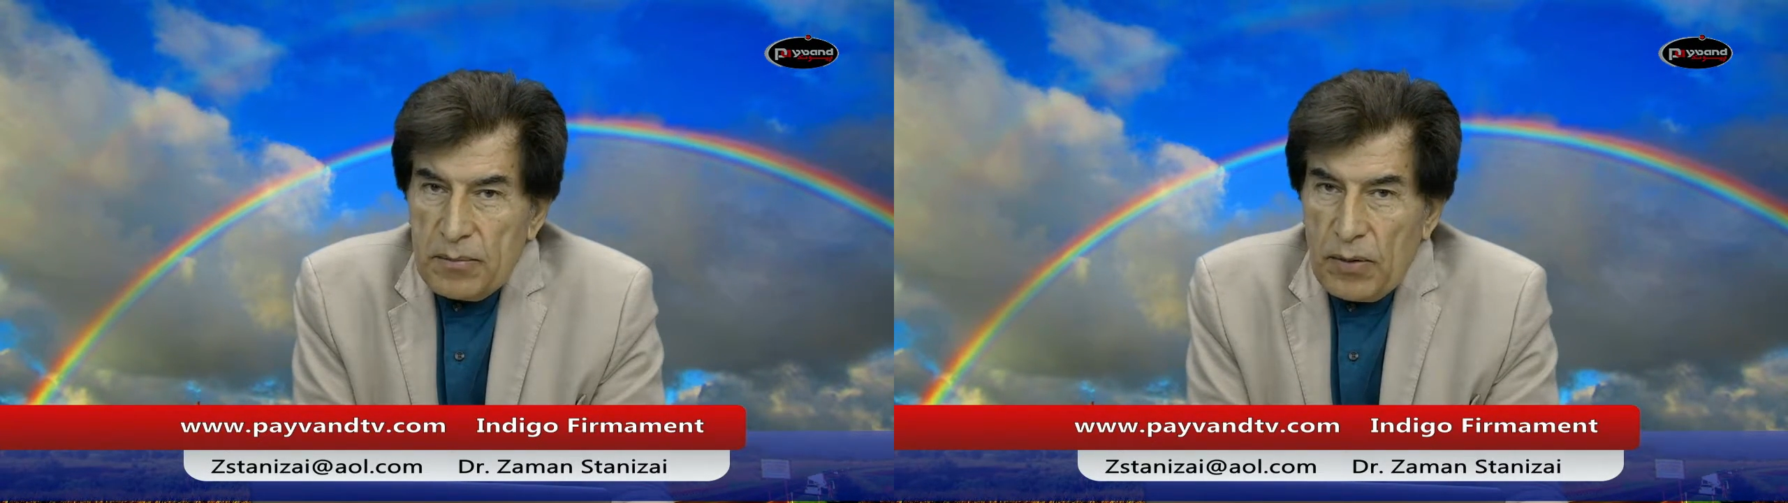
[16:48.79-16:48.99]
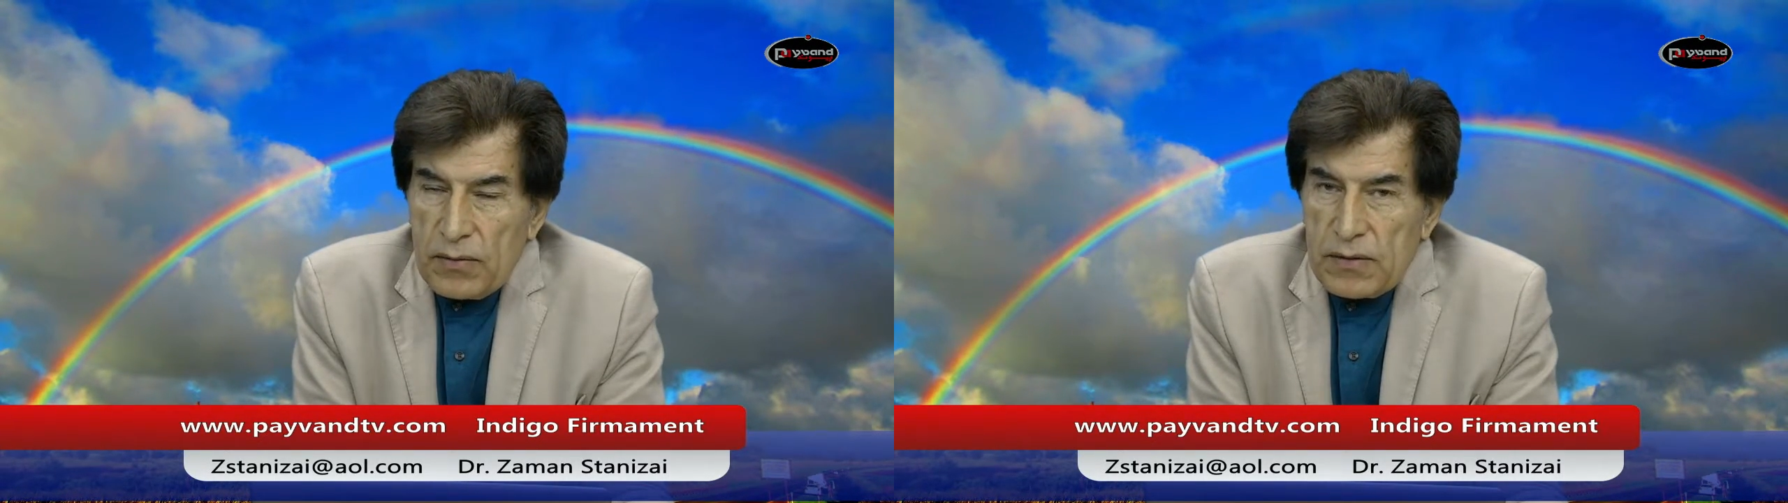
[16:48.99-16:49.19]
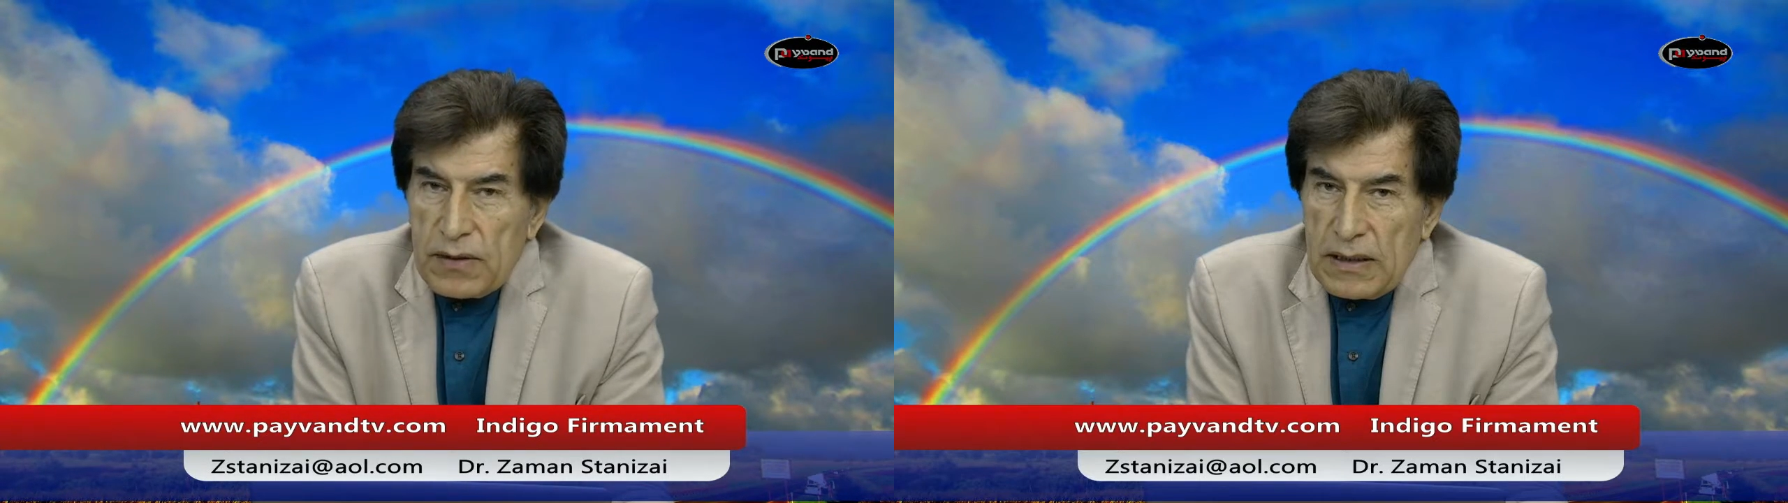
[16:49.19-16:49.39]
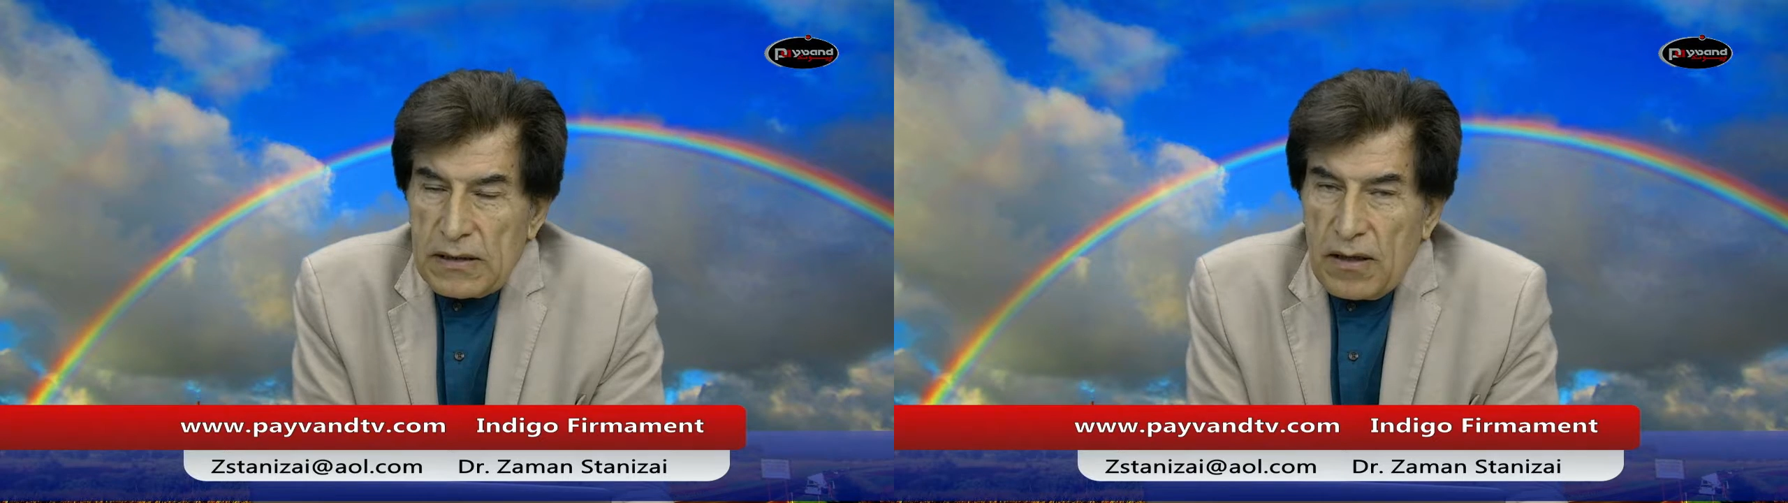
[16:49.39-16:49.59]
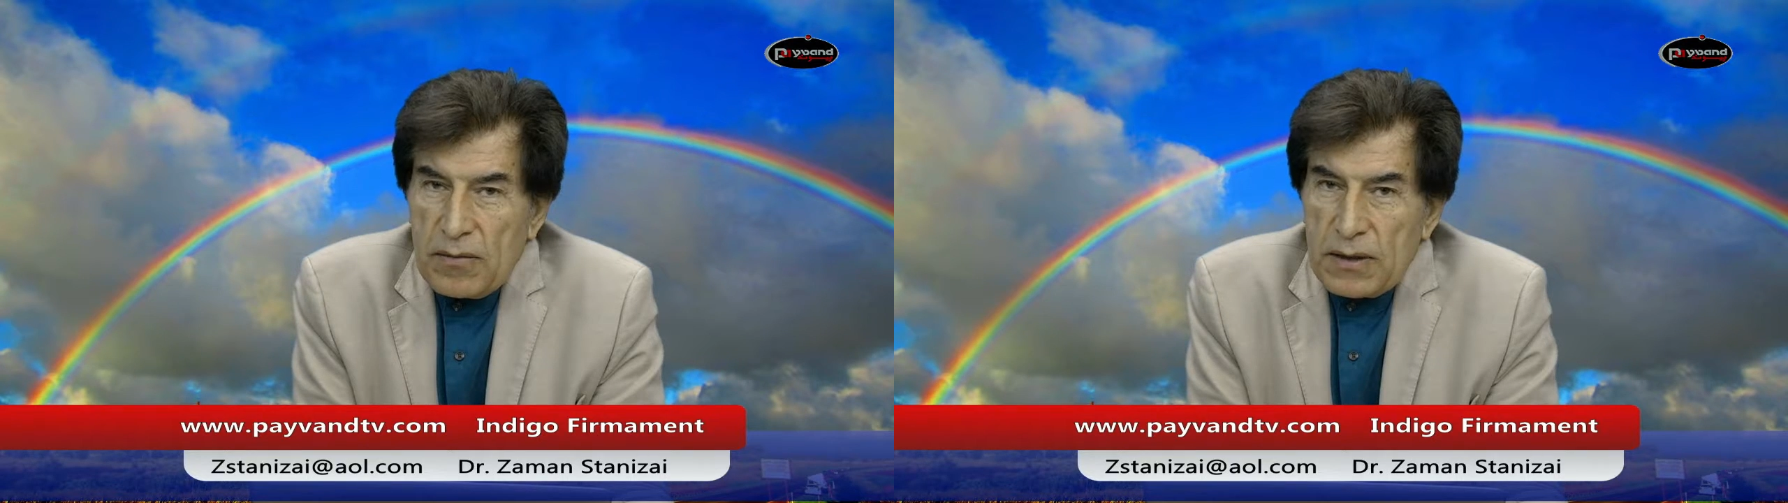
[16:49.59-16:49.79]

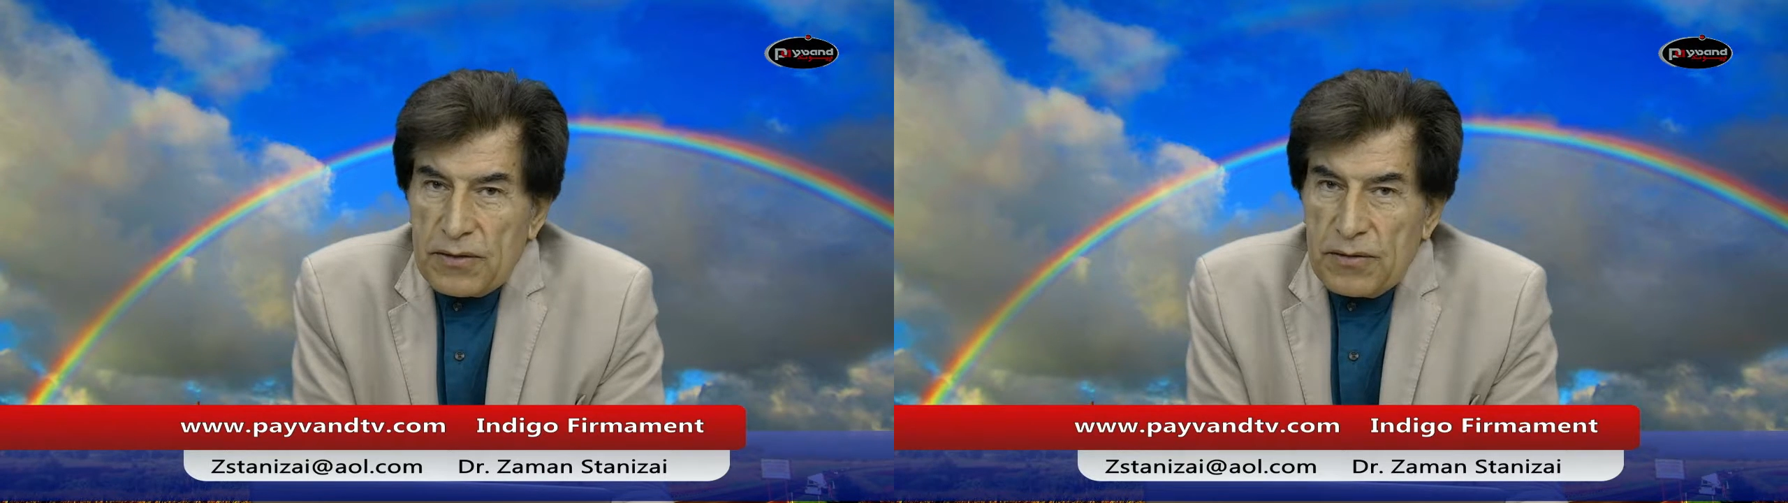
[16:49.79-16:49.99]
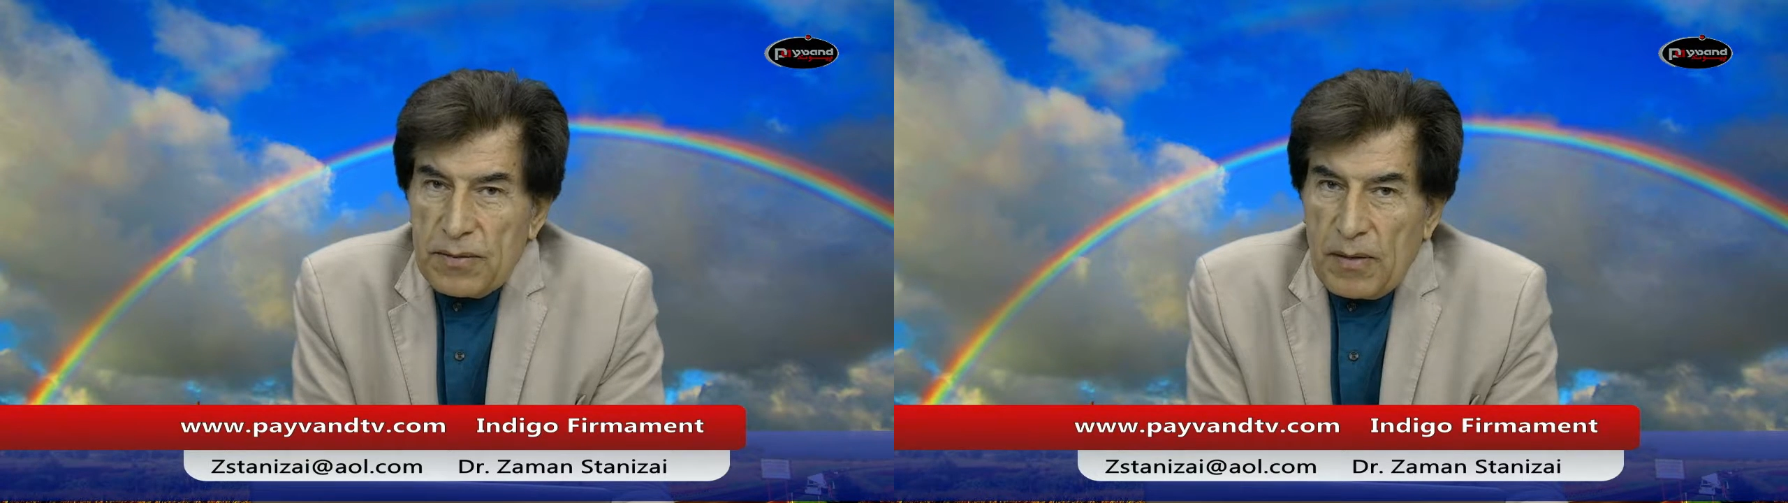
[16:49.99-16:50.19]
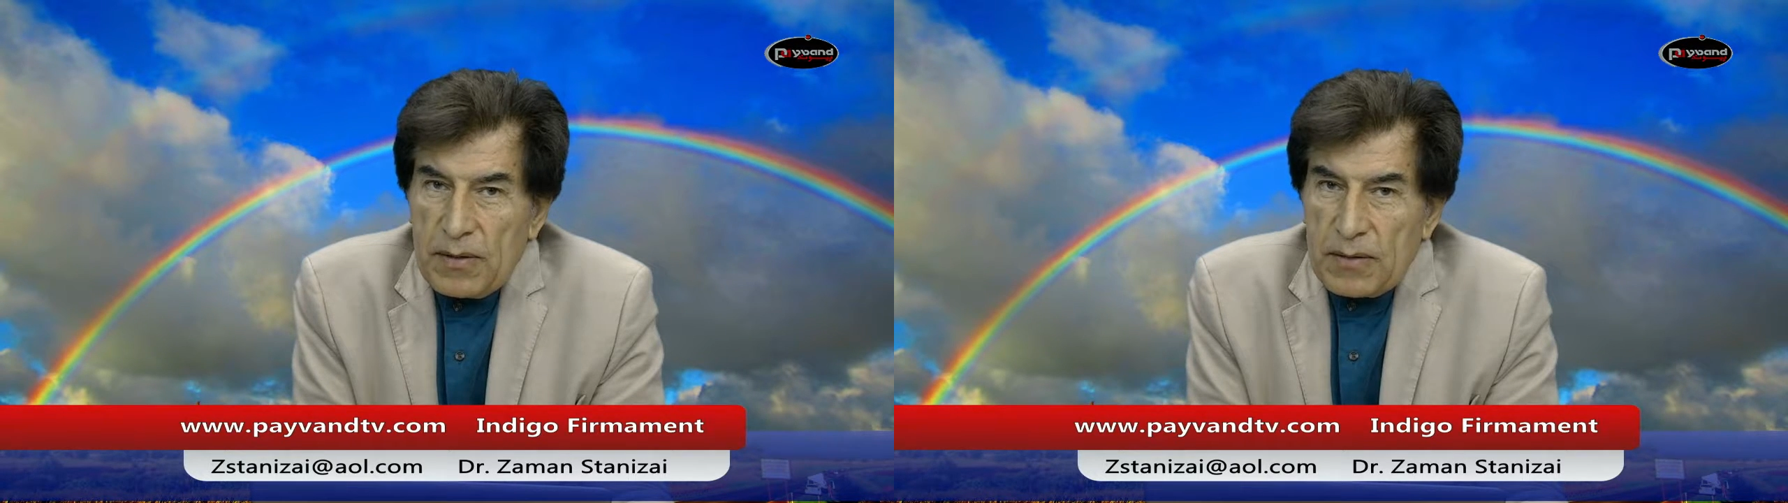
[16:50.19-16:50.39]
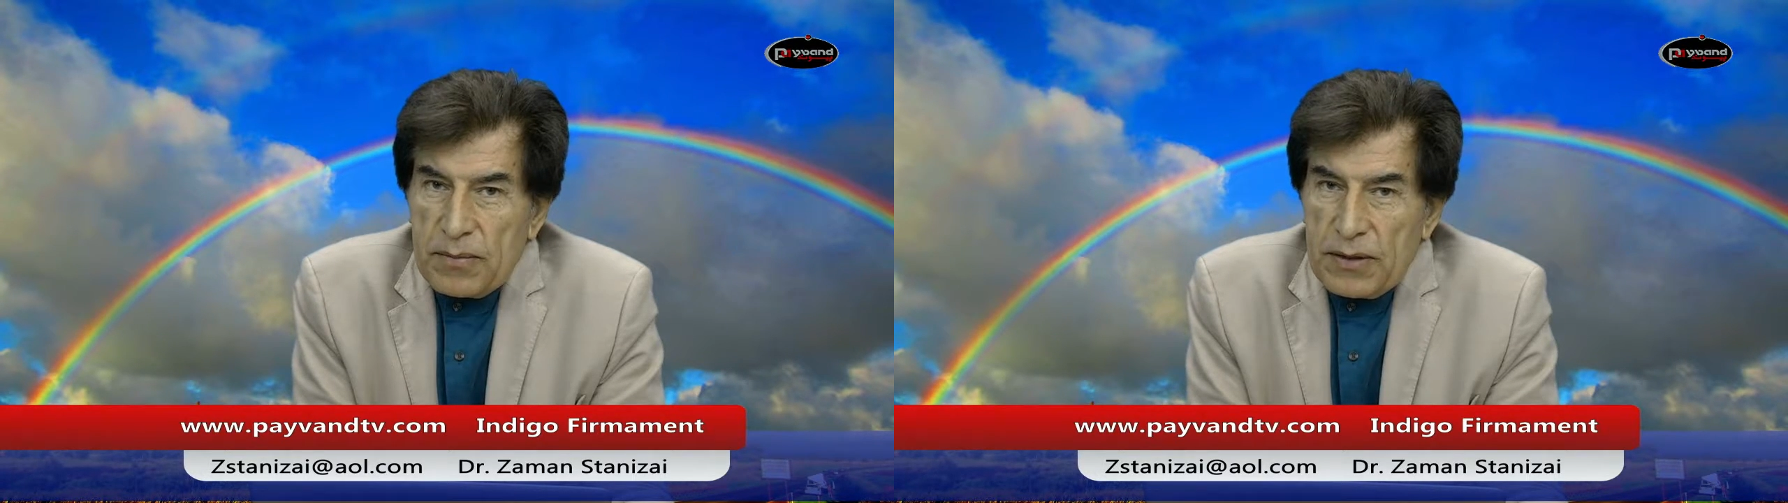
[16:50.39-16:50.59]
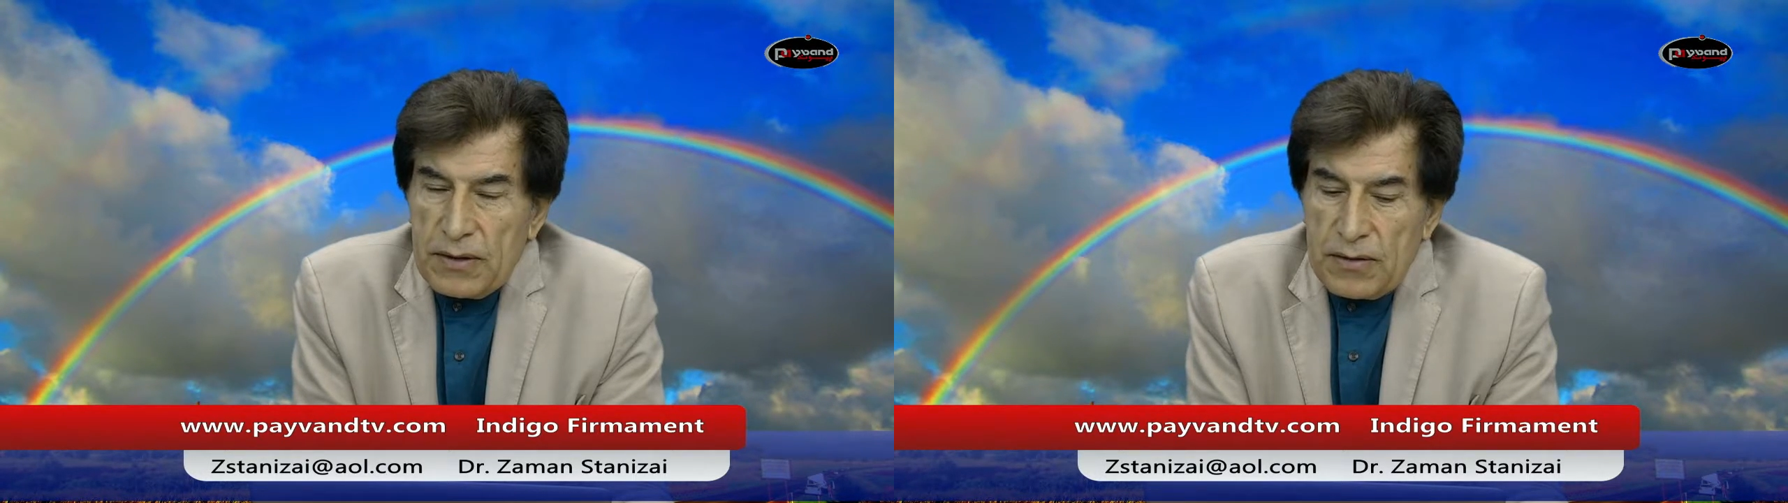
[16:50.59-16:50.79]
post-Islamic
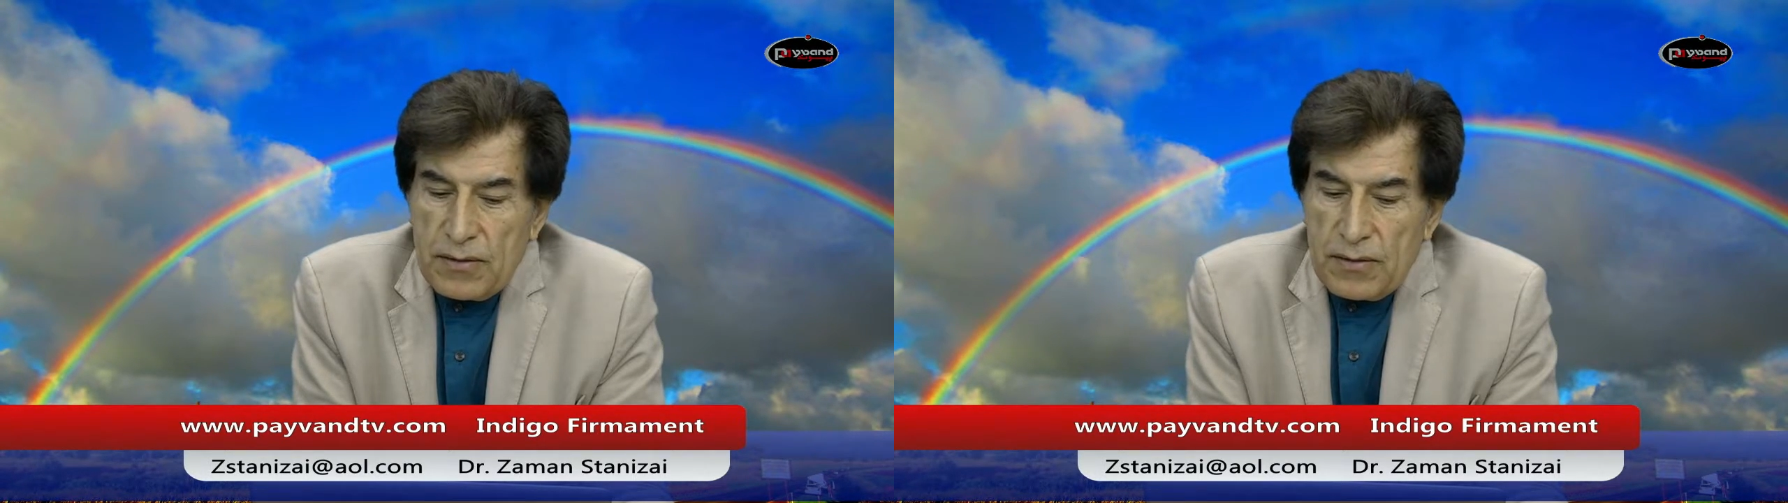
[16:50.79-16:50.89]
Republic period,